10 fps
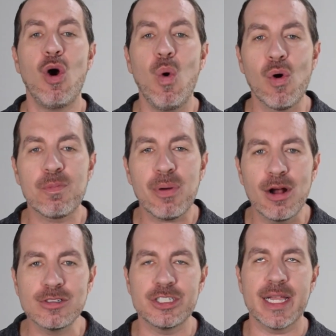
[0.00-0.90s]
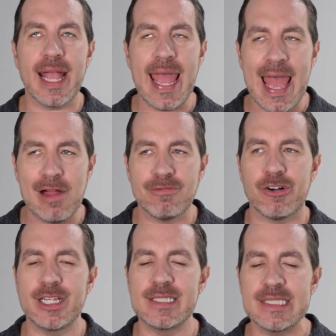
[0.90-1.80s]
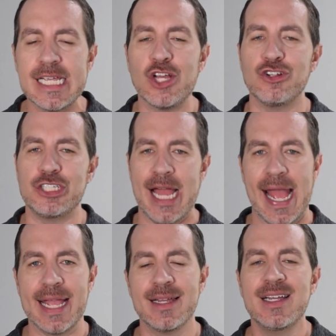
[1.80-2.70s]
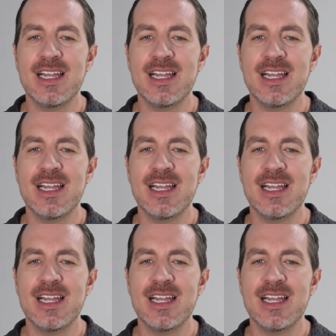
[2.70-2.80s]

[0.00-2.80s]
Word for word: or posting every single day.